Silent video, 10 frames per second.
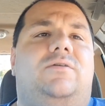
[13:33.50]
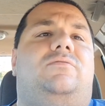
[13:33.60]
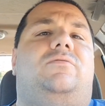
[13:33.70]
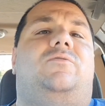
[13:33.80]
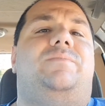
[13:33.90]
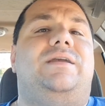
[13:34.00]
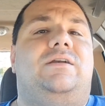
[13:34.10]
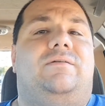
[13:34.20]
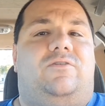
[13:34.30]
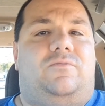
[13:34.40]
So
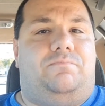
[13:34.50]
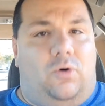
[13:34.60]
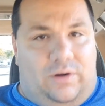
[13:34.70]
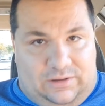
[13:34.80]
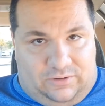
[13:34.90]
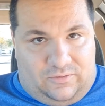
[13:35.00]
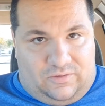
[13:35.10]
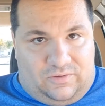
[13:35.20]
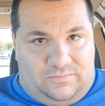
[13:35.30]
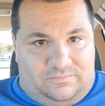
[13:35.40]
speaking of
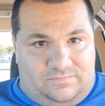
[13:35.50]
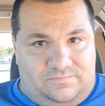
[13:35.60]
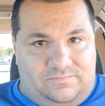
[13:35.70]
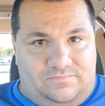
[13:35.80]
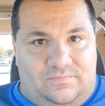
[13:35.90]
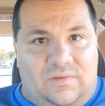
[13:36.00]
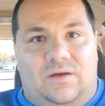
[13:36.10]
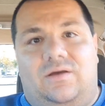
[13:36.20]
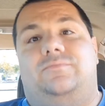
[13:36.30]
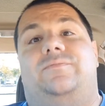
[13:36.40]
spoilers,
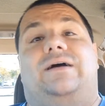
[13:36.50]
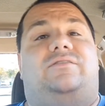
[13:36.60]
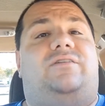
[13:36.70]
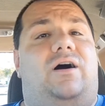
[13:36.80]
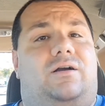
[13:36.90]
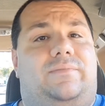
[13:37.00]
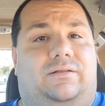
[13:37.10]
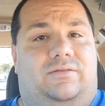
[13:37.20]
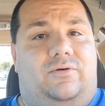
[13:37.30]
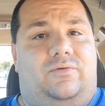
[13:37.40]
I'm about to talk
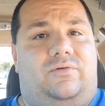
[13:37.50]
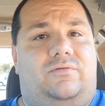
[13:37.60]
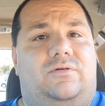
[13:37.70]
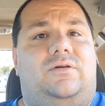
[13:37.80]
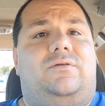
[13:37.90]
about those.